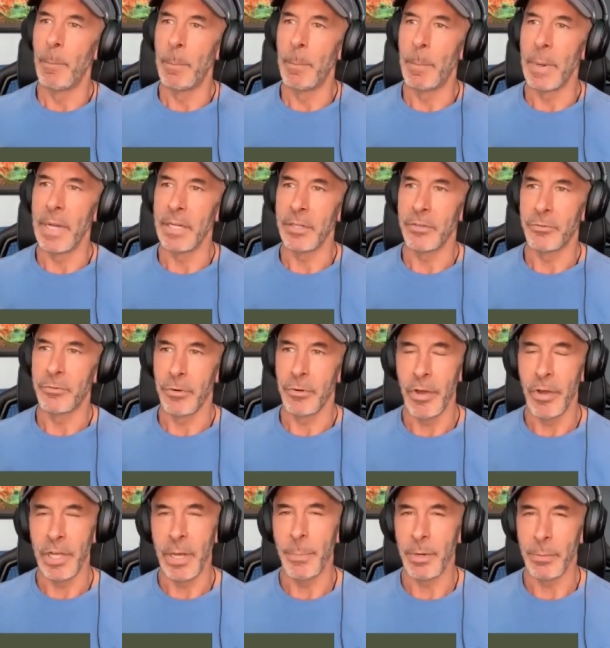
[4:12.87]
But
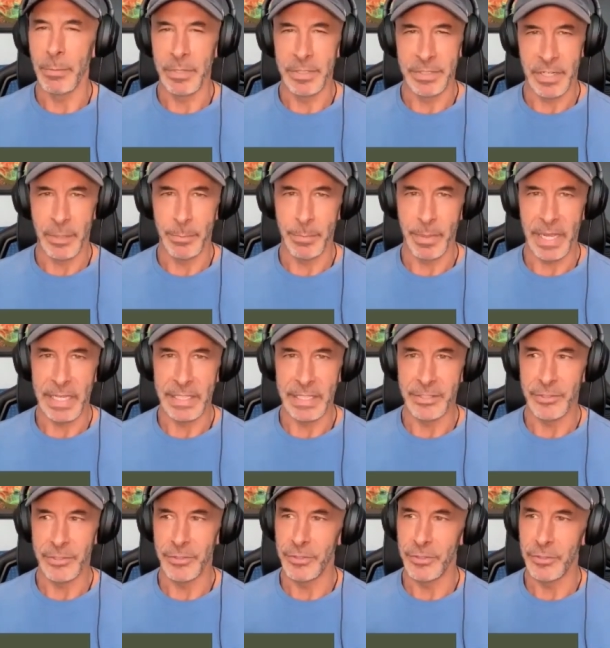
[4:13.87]
growing up in a military
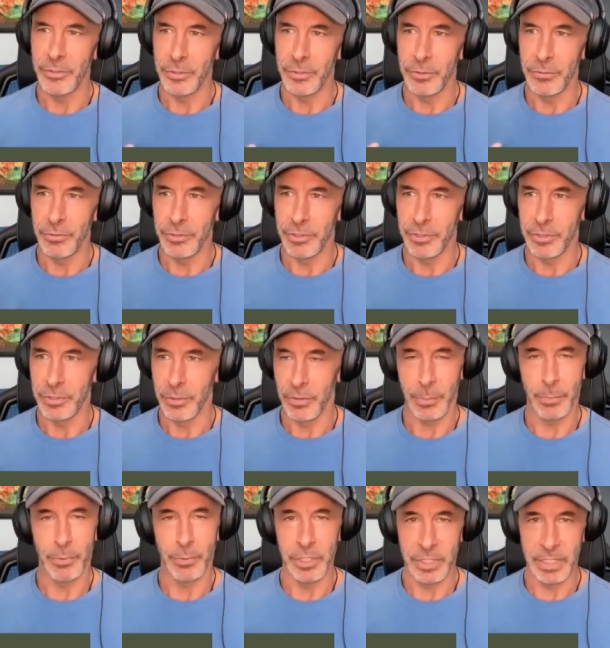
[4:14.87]
base, you just
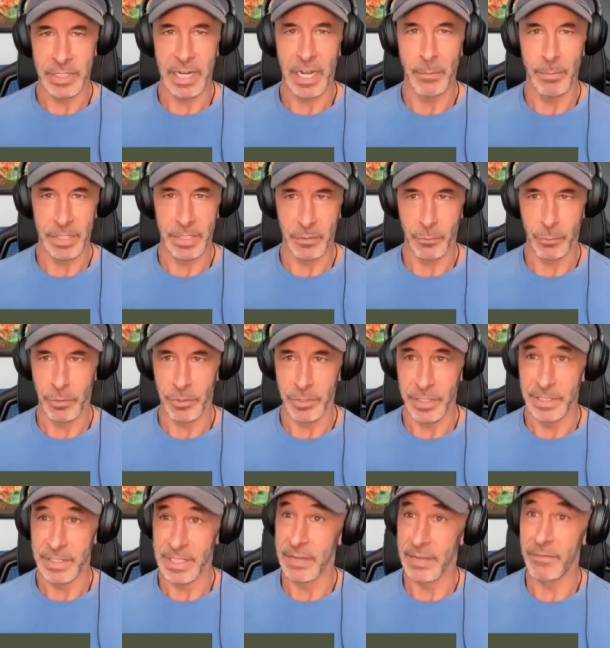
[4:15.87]
don't appreciate how big the world
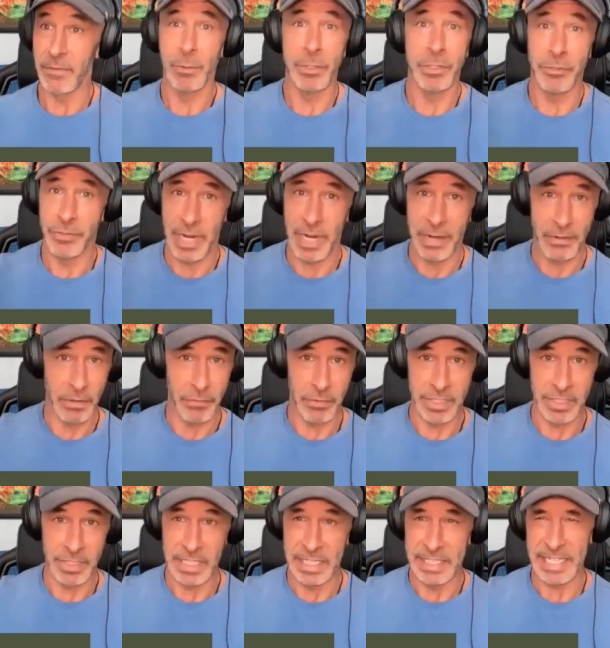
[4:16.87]
is, even when you travel
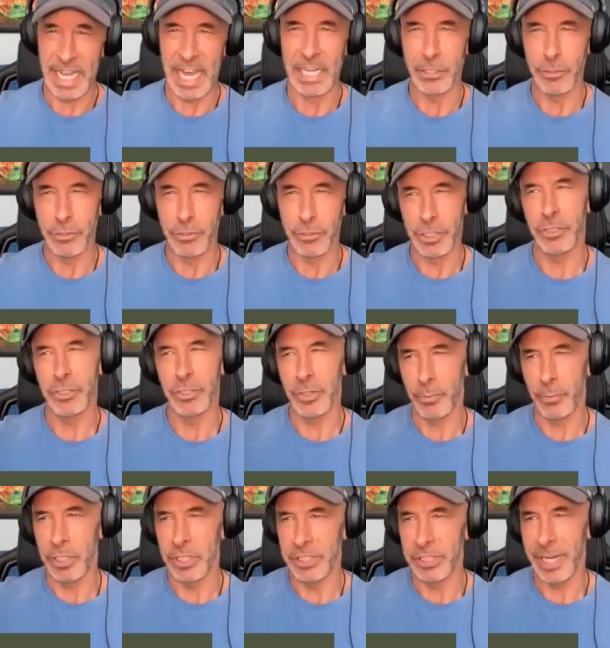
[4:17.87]
overseas. And you just don't
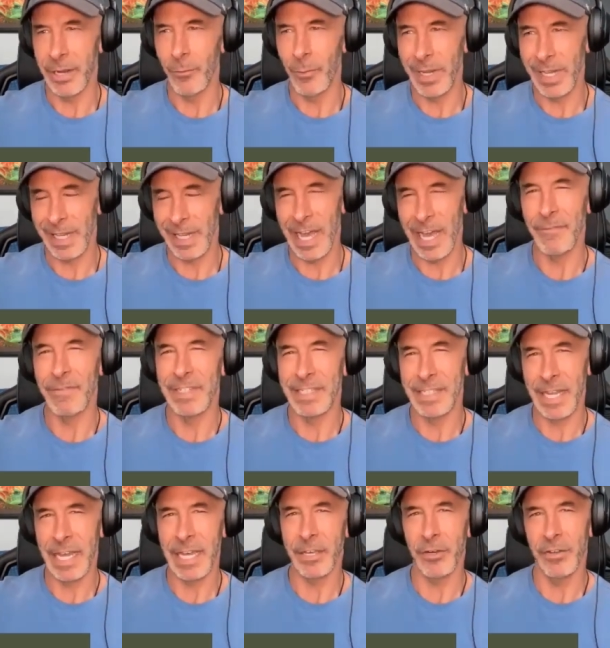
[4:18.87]
appreciate what life
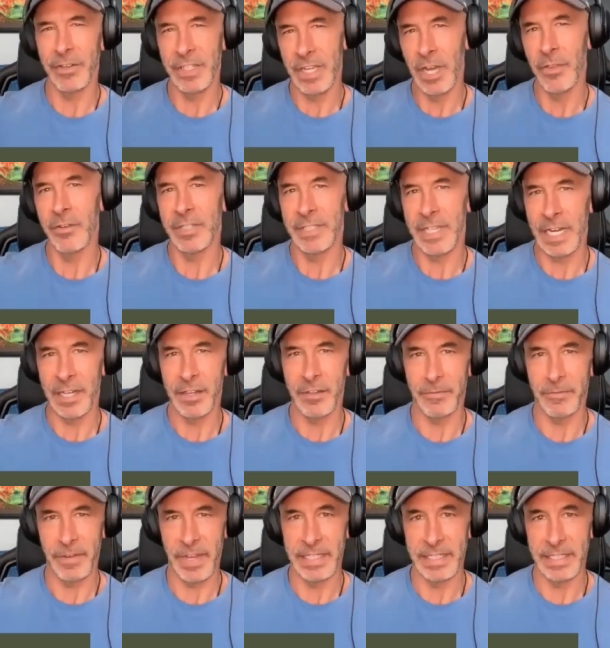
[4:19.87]
is like on the other side of
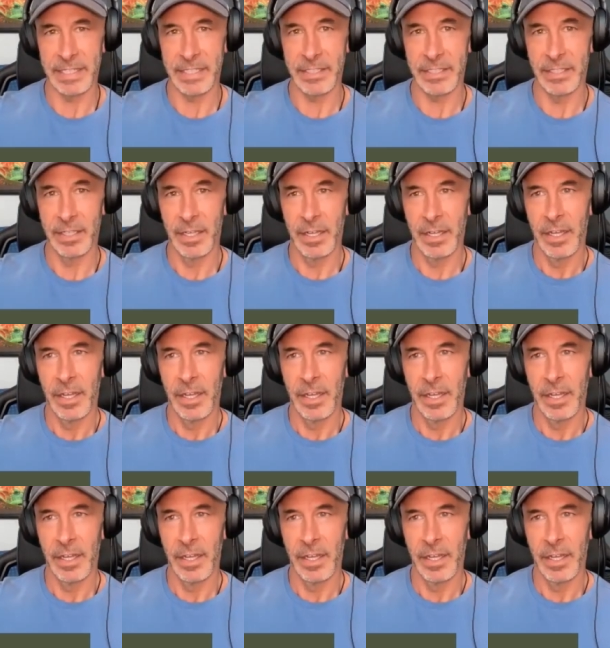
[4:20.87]
the fence.